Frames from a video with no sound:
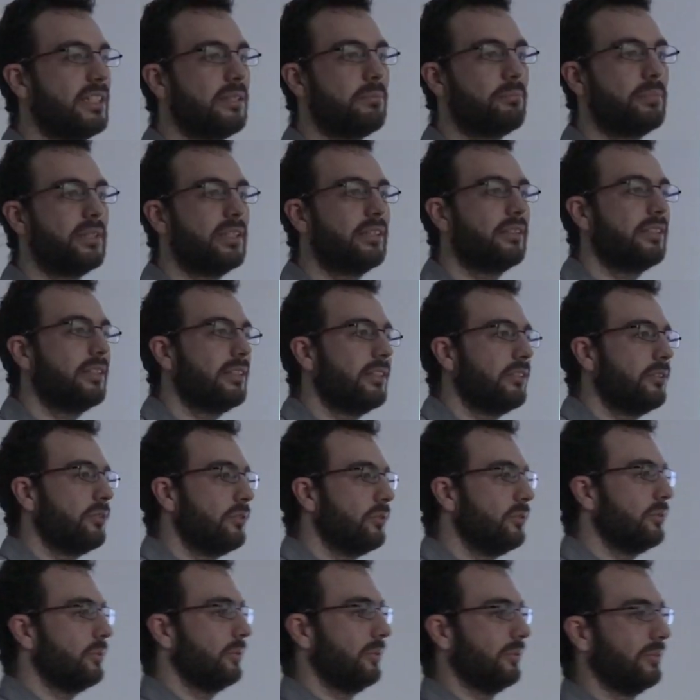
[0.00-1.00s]

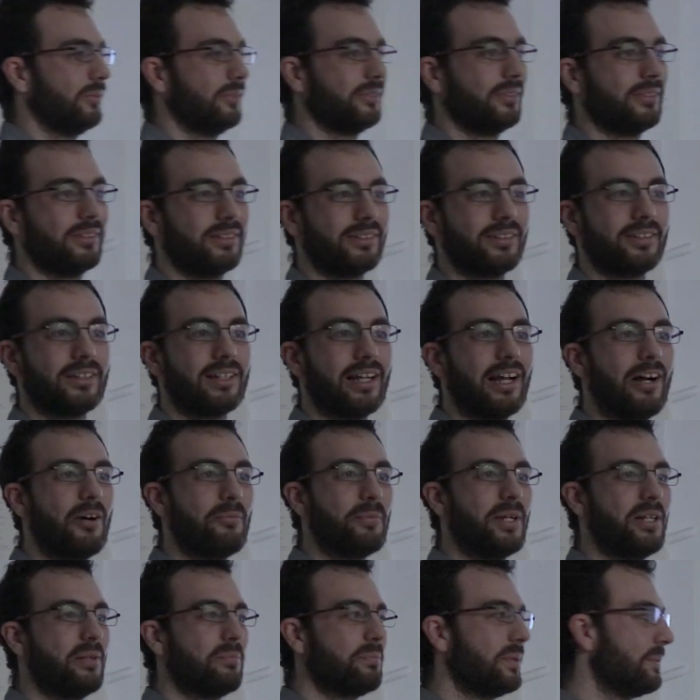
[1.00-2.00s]
GPT-2.
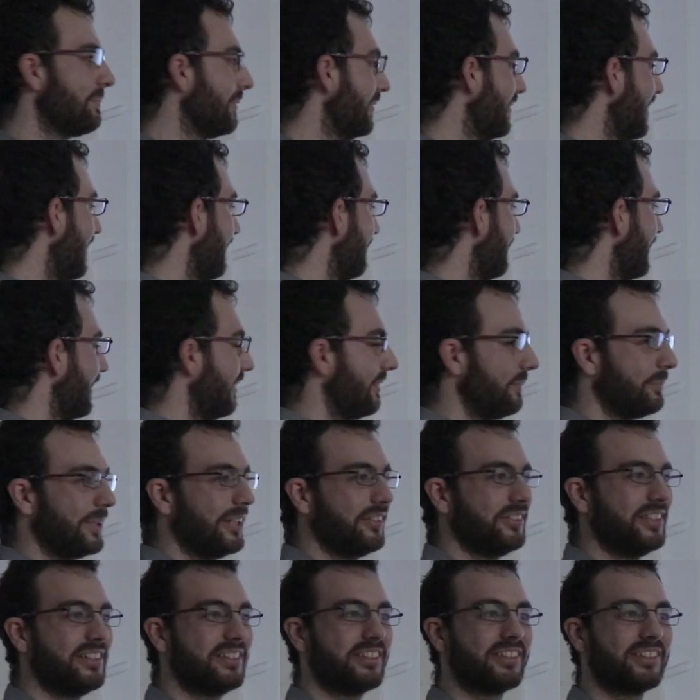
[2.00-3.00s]
How many people have heard
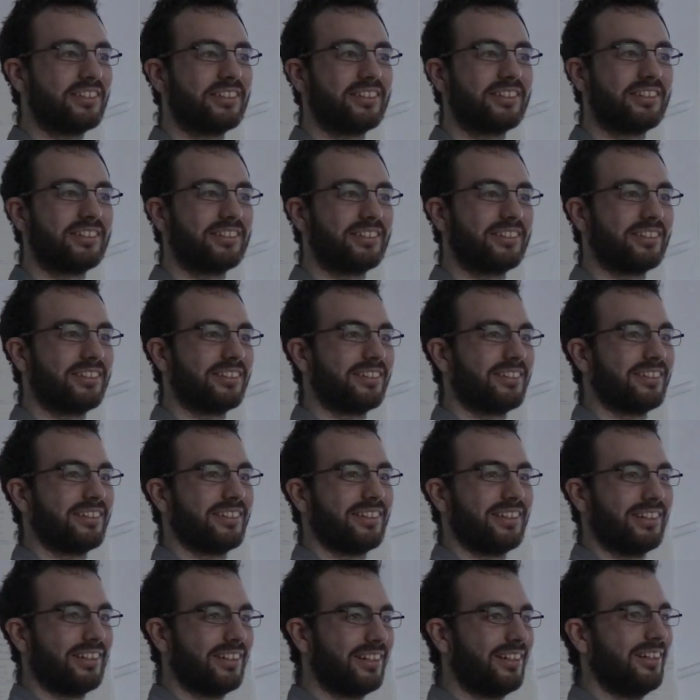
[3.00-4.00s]
about this?
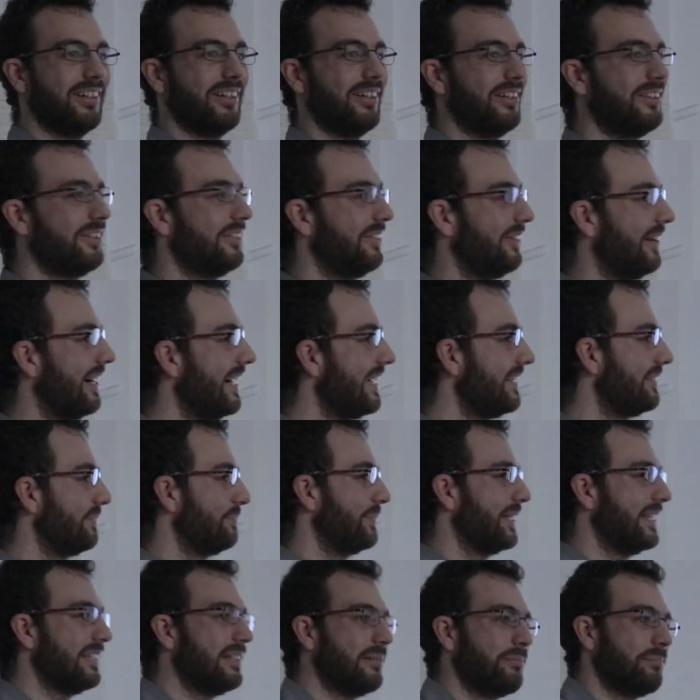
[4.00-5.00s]
All
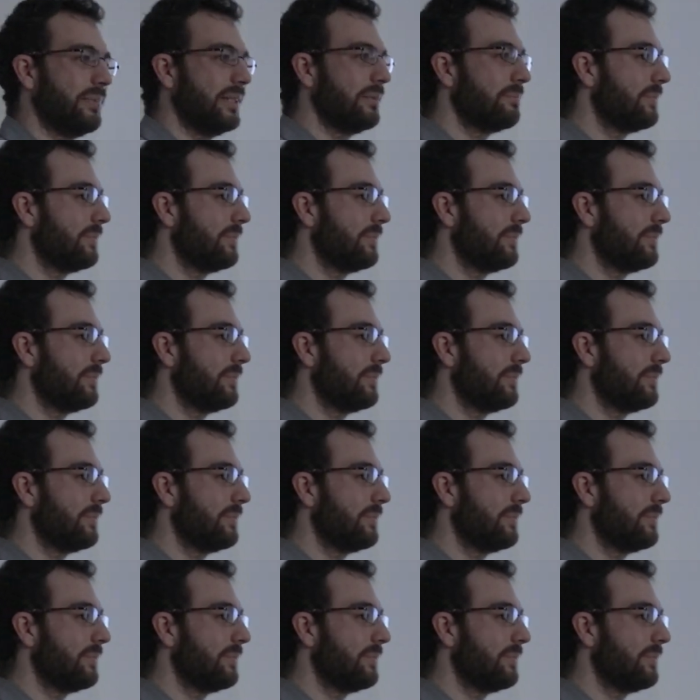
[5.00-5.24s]
right, many